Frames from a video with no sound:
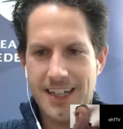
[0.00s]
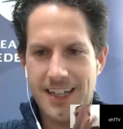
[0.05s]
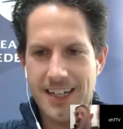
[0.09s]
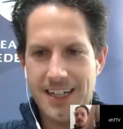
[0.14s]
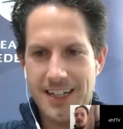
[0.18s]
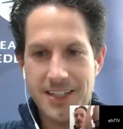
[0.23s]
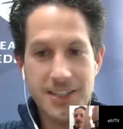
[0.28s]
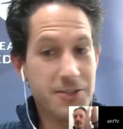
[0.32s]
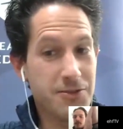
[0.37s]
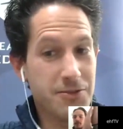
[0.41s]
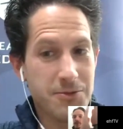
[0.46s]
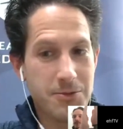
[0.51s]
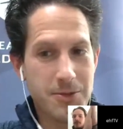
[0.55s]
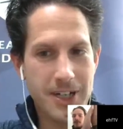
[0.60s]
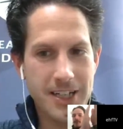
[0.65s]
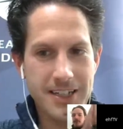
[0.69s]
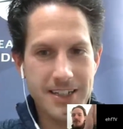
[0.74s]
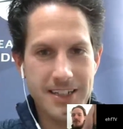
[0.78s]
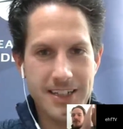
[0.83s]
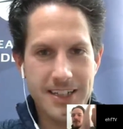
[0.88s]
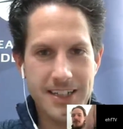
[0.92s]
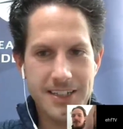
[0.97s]
You've
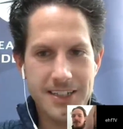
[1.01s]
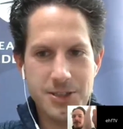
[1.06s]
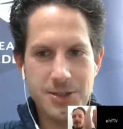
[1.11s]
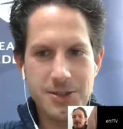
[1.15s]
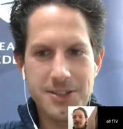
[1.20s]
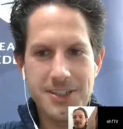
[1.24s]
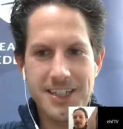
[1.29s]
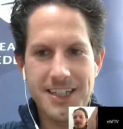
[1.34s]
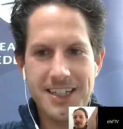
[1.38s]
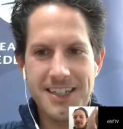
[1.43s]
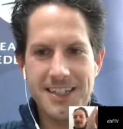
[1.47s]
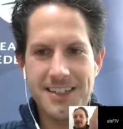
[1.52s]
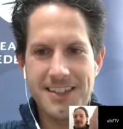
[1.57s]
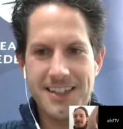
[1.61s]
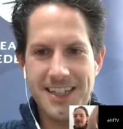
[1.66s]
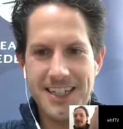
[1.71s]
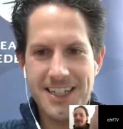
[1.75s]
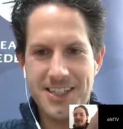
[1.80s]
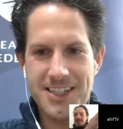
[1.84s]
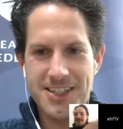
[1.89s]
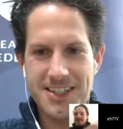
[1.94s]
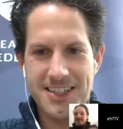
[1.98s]
won 2 tickets
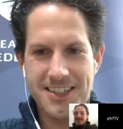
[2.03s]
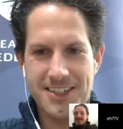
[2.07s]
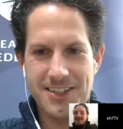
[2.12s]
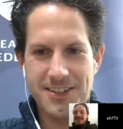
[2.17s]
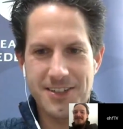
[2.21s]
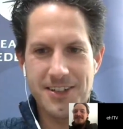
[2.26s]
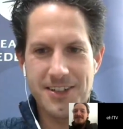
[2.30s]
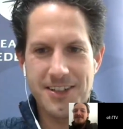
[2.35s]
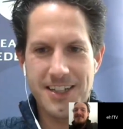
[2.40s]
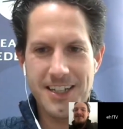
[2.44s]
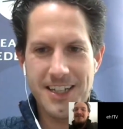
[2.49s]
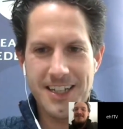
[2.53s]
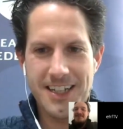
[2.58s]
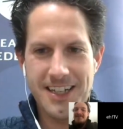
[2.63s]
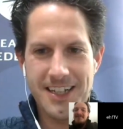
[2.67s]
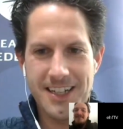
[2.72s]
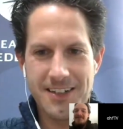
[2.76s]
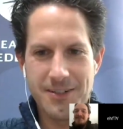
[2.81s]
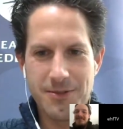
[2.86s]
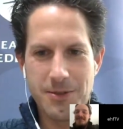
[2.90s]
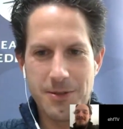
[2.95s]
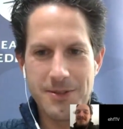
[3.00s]
each to
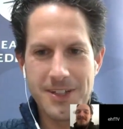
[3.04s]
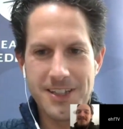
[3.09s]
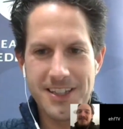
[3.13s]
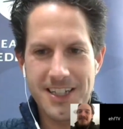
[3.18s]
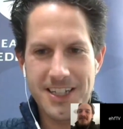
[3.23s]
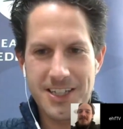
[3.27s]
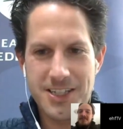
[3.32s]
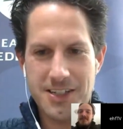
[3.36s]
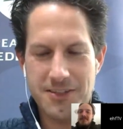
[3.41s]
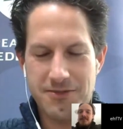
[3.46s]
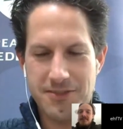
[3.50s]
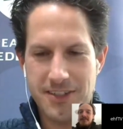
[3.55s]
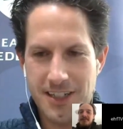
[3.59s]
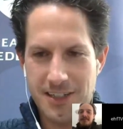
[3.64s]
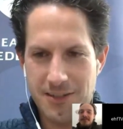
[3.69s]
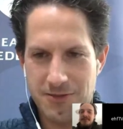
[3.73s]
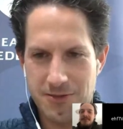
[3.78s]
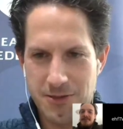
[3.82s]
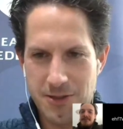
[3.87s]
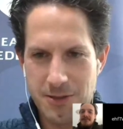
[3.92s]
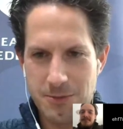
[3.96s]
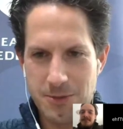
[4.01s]
the Women's EHF Final
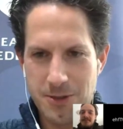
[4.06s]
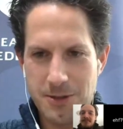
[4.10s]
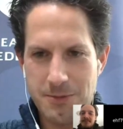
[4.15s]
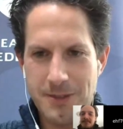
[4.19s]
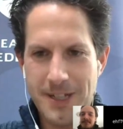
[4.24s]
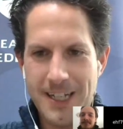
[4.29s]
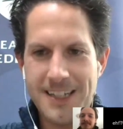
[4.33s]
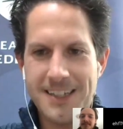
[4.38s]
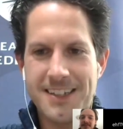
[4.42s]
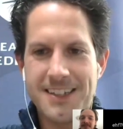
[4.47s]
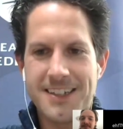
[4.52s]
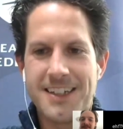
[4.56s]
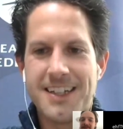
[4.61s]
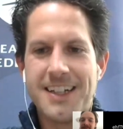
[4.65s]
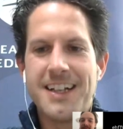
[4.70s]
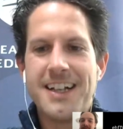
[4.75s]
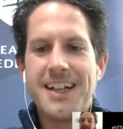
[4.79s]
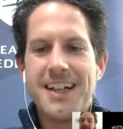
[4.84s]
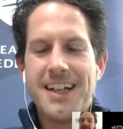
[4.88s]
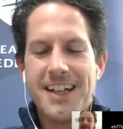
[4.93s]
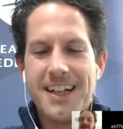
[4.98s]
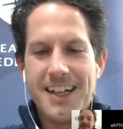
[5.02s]
4 in Budapest.
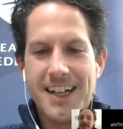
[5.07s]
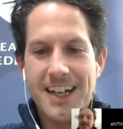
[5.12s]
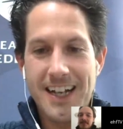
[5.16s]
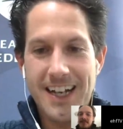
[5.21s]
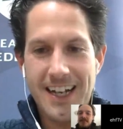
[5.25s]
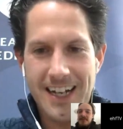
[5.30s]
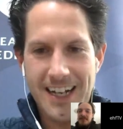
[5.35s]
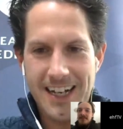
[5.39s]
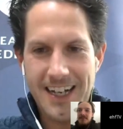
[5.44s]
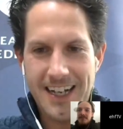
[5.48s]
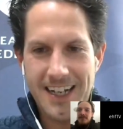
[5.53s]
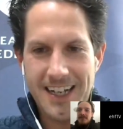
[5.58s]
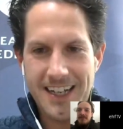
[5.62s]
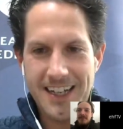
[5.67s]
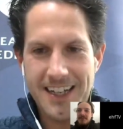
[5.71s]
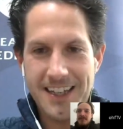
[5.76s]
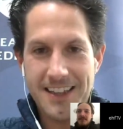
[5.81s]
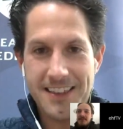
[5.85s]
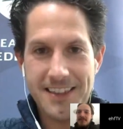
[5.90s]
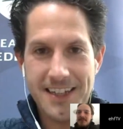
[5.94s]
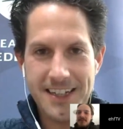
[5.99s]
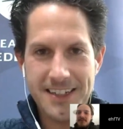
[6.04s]

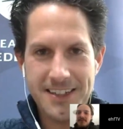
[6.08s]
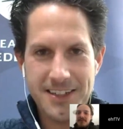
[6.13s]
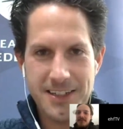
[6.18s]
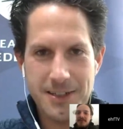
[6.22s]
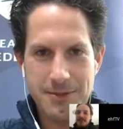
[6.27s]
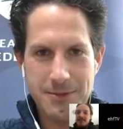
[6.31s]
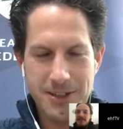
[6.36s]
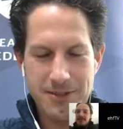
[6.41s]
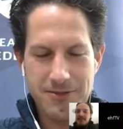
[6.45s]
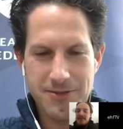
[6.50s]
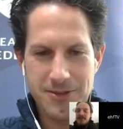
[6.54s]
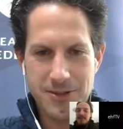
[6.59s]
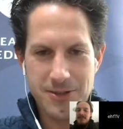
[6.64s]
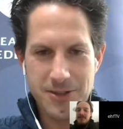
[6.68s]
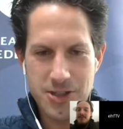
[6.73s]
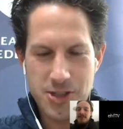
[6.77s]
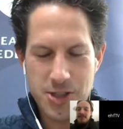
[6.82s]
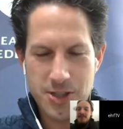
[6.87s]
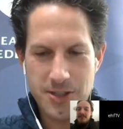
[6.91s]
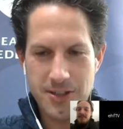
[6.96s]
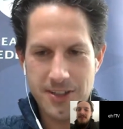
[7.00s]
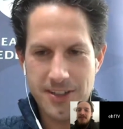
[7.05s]
Thanks, Camilla, for
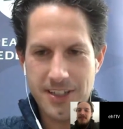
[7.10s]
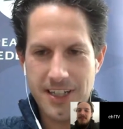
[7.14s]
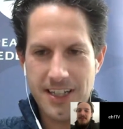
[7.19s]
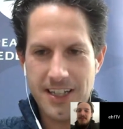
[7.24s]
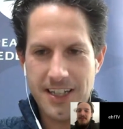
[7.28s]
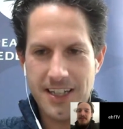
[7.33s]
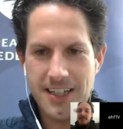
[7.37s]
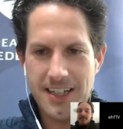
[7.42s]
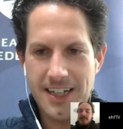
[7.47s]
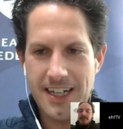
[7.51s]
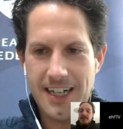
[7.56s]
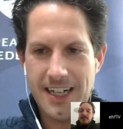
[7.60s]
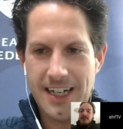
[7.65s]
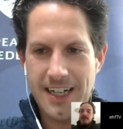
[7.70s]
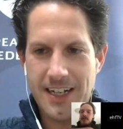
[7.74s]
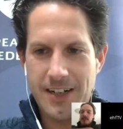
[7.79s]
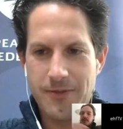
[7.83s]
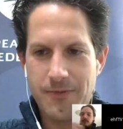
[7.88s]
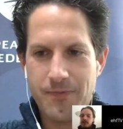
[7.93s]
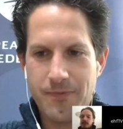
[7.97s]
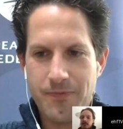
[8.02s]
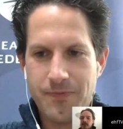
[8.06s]
choosing.
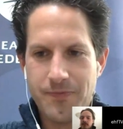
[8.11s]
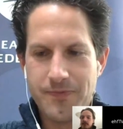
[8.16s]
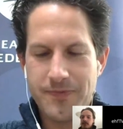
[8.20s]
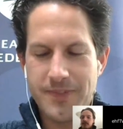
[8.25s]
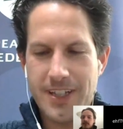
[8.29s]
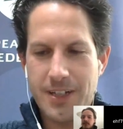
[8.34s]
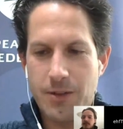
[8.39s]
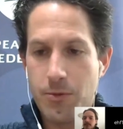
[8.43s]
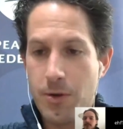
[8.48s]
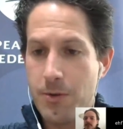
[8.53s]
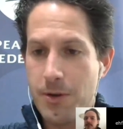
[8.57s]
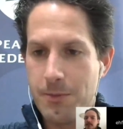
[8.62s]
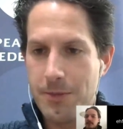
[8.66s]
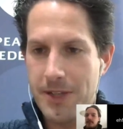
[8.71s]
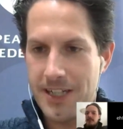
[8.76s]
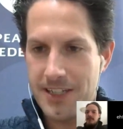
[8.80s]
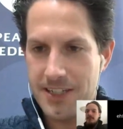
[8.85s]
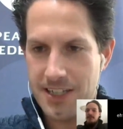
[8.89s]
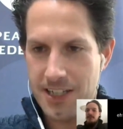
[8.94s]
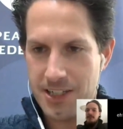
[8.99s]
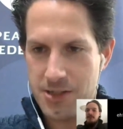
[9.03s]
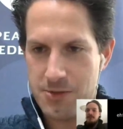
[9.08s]
We will be
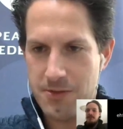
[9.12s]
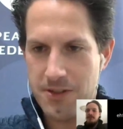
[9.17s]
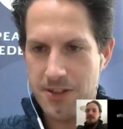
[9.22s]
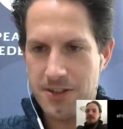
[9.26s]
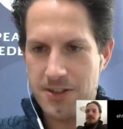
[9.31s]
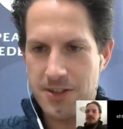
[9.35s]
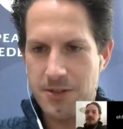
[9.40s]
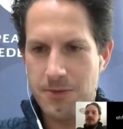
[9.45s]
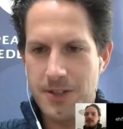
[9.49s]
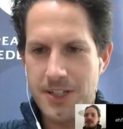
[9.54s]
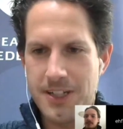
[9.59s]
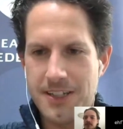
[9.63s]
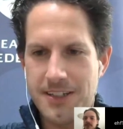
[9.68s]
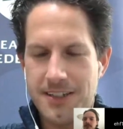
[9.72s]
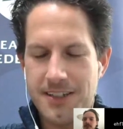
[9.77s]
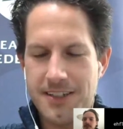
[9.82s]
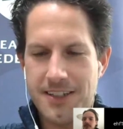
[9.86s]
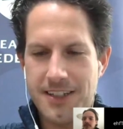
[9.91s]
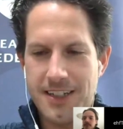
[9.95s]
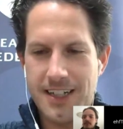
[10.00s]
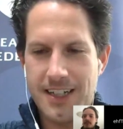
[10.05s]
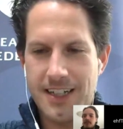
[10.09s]
in touch with the 2 winners,